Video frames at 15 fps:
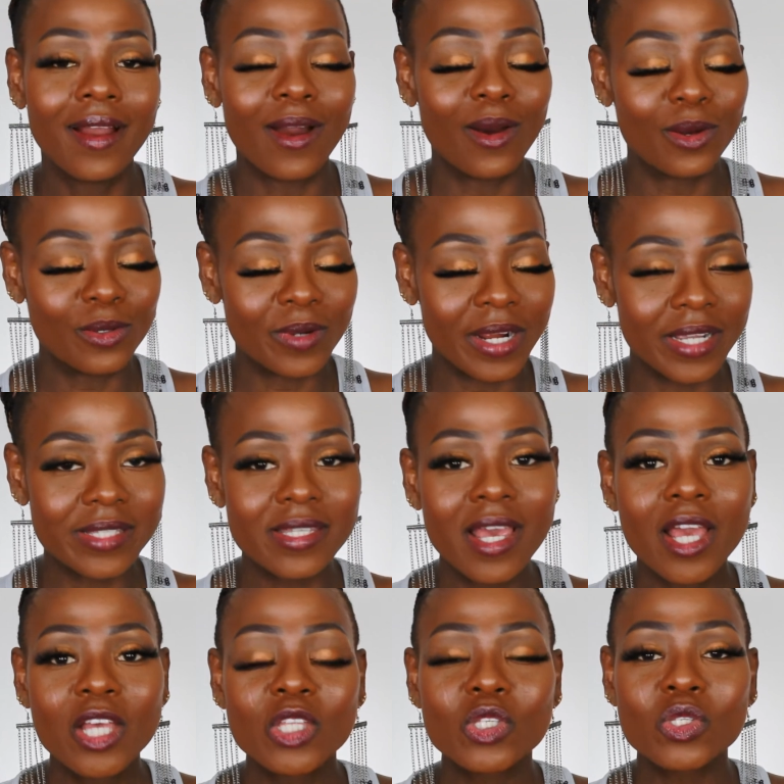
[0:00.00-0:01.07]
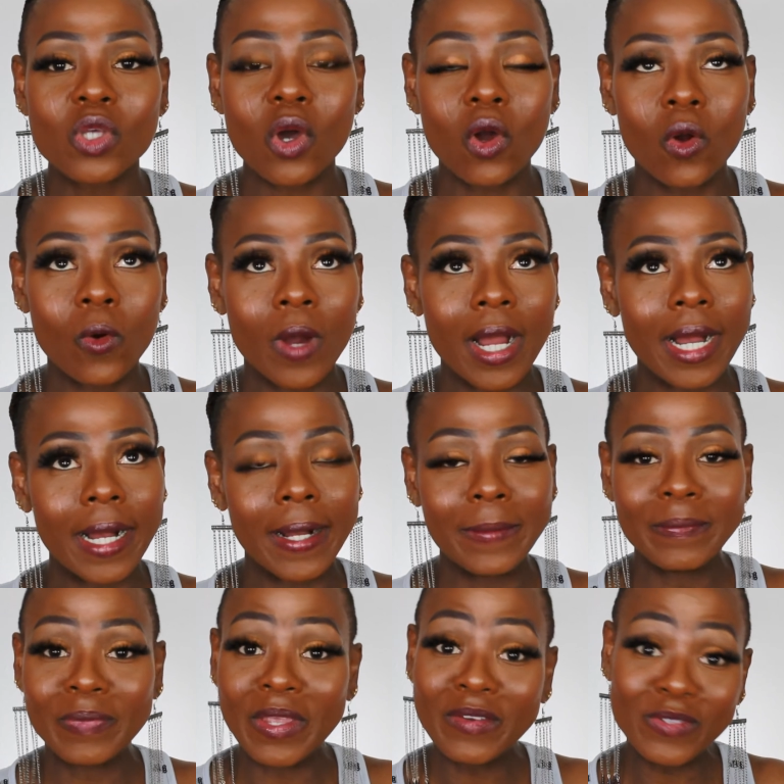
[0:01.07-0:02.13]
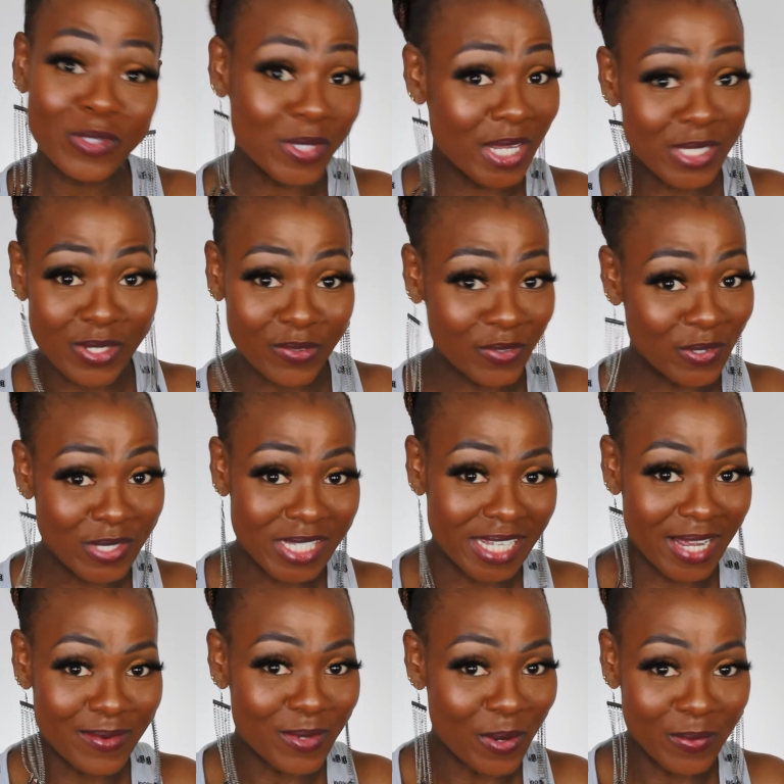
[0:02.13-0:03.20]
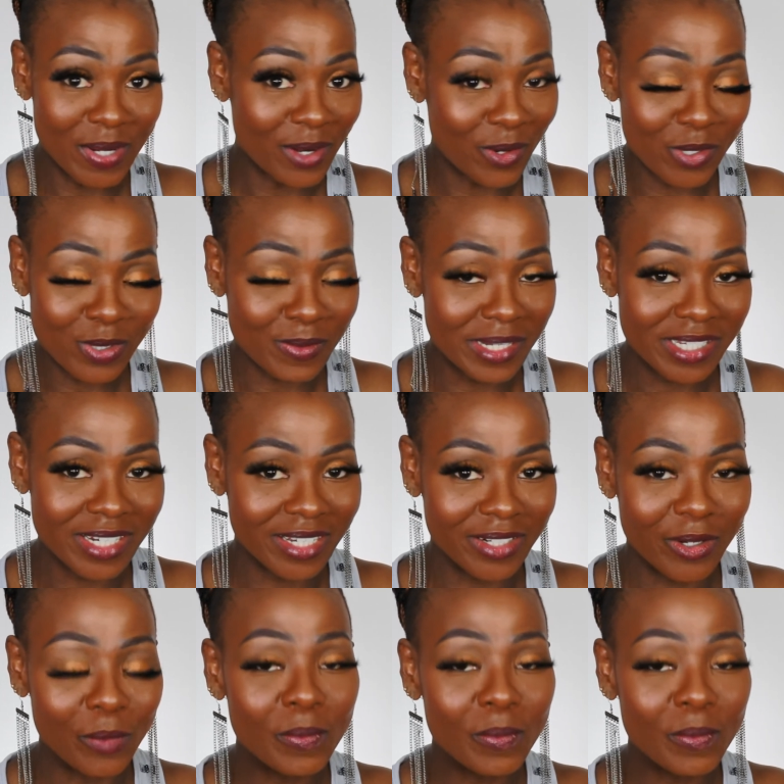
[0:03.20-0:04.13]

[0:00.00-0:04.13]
All right, so if today is your first time coming across my channel,